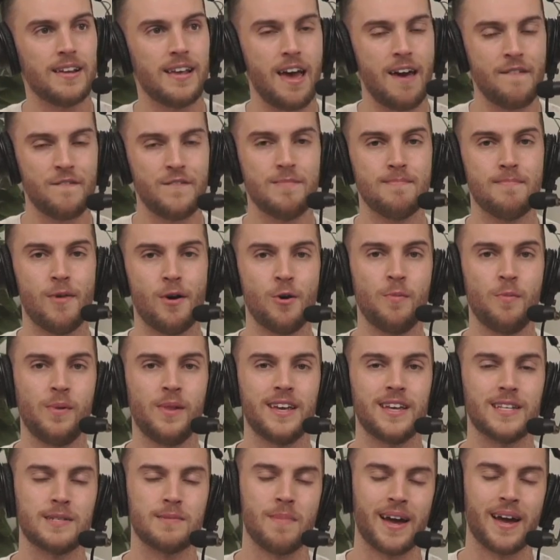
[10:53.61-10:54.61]
Evan
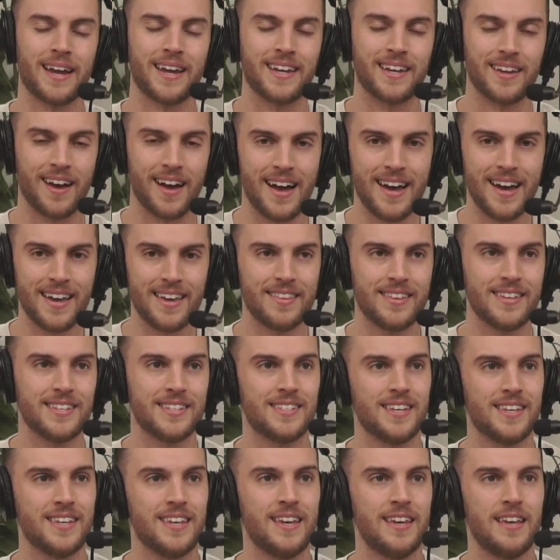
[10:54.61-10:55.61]
Mobley is my guy
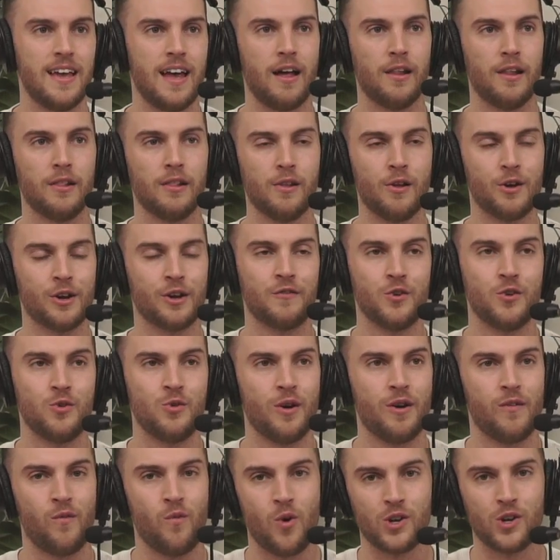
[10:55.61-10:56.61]
this year. A lot of you who
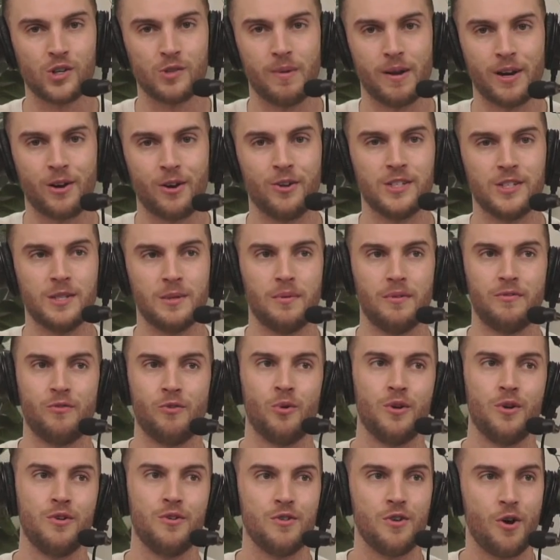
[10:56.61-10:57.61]
have watched my content
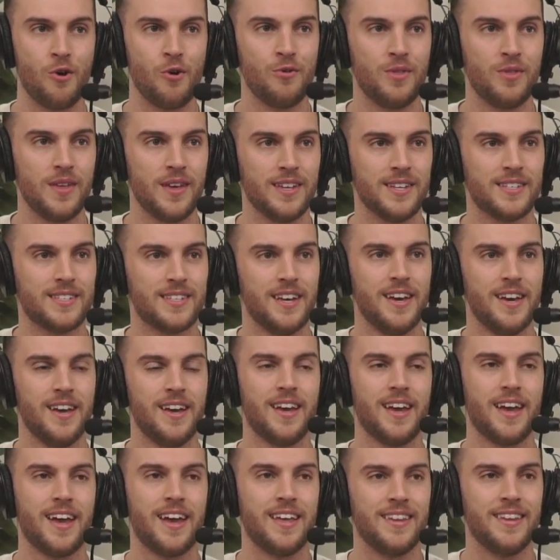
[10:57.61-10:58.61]
before know this.
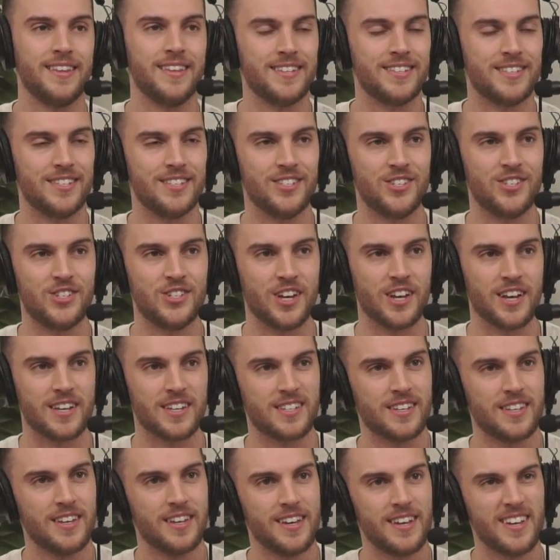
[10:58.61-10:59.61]
And this is
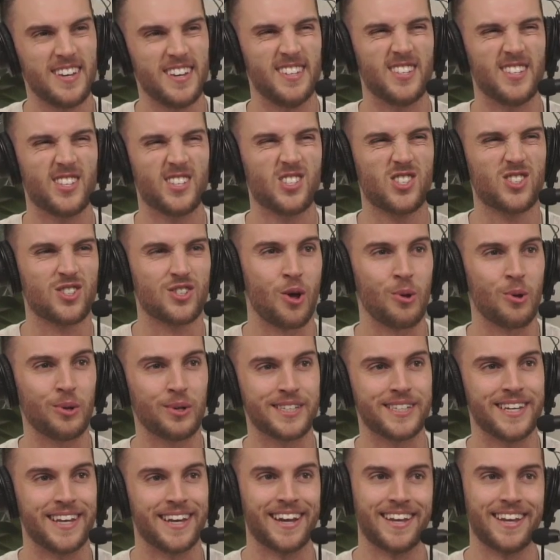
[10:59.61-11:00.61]
just...
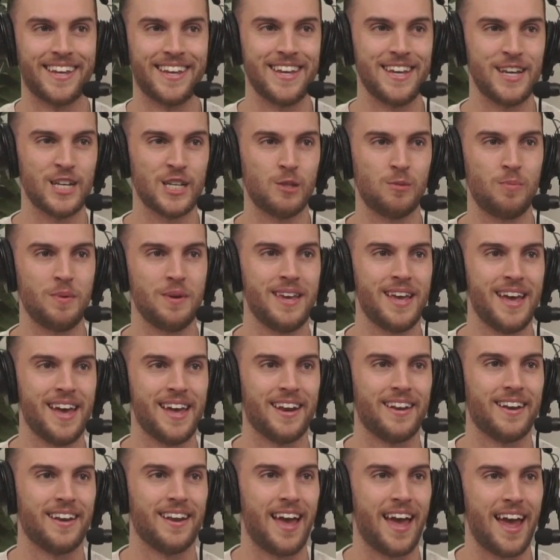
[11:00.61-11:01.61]
insulting.
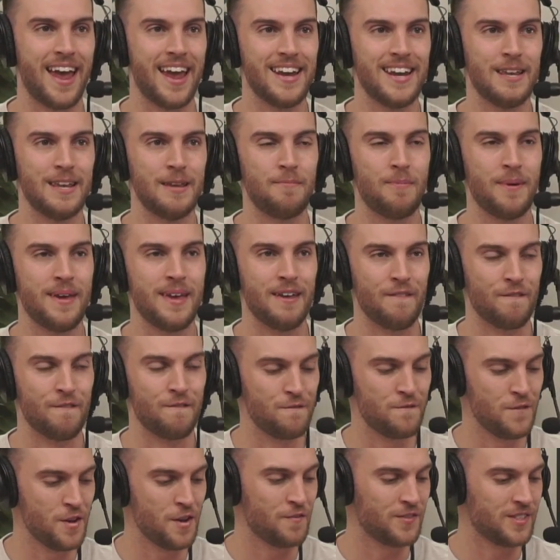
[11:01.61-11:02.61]
ESPN, ADP,
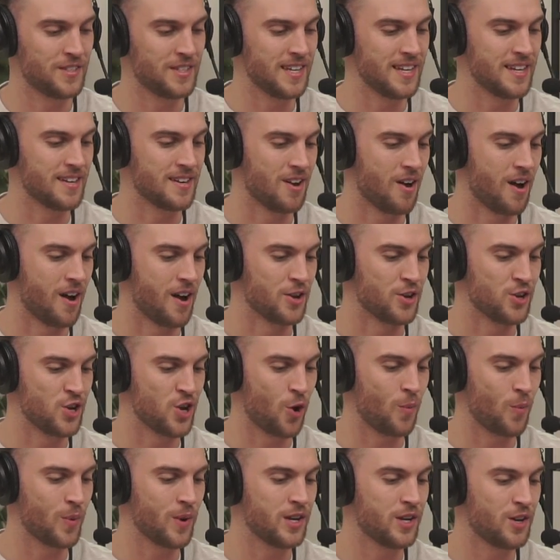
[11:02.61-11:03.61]
59. You
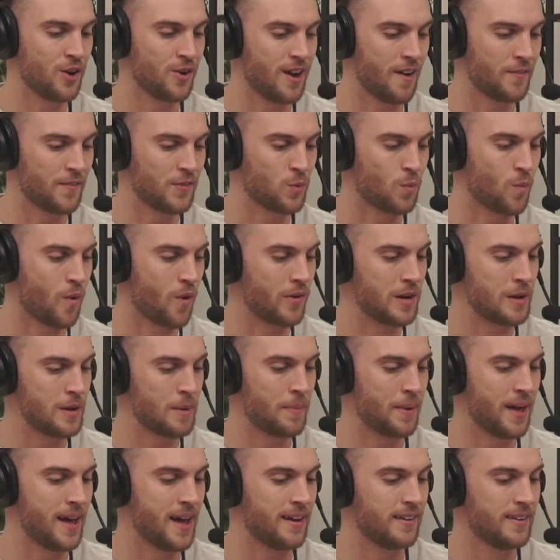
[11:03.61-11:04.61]
know what you don't have to worry
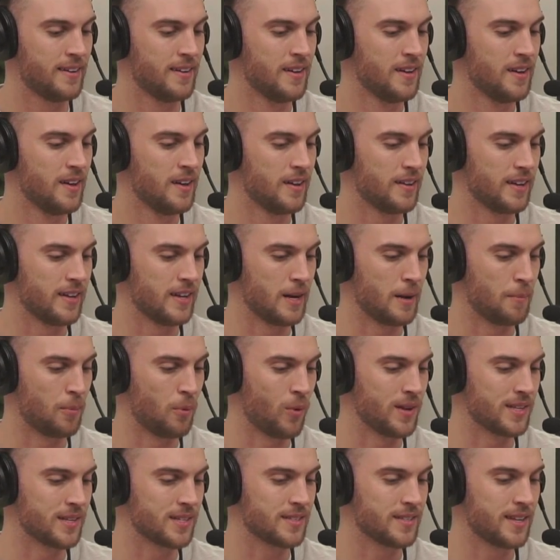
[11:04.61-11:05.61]
about in a
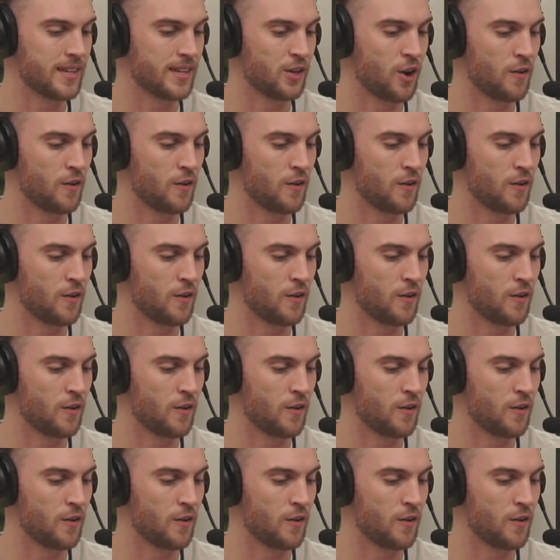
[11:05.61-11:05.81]
points league?